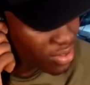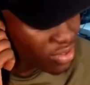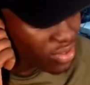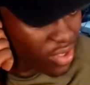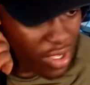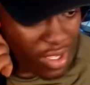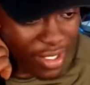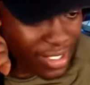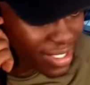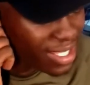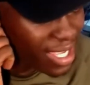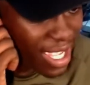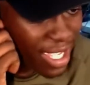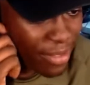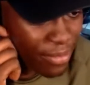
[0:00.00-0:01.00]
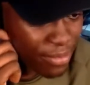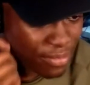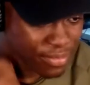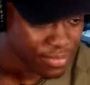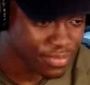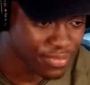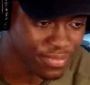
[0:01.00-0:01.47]
God damn.
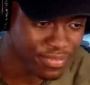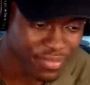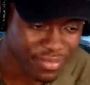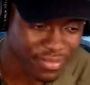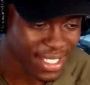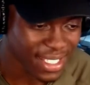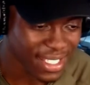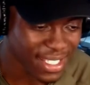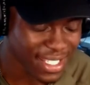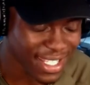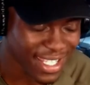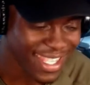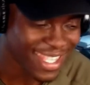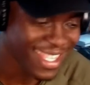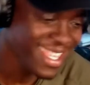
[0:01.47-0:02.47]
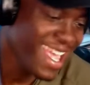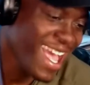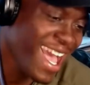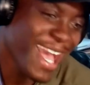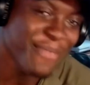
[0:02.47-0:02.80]
Damn,